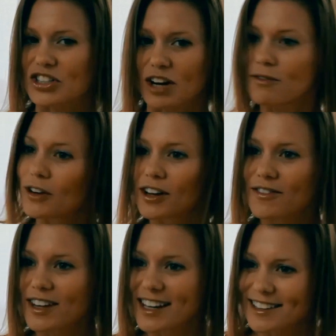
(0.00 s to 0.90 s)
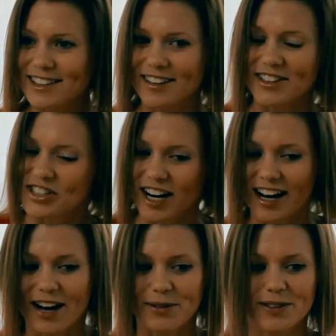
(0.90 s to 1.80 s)
shuffle of things on the
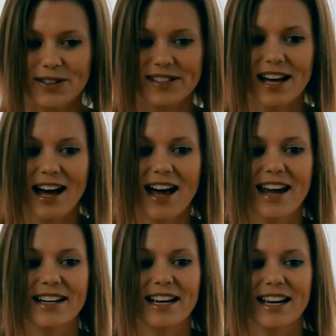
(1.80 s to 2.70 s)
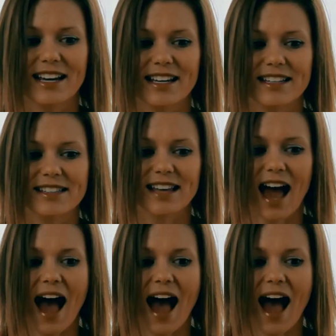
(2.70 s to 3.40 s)
genetic counselor side is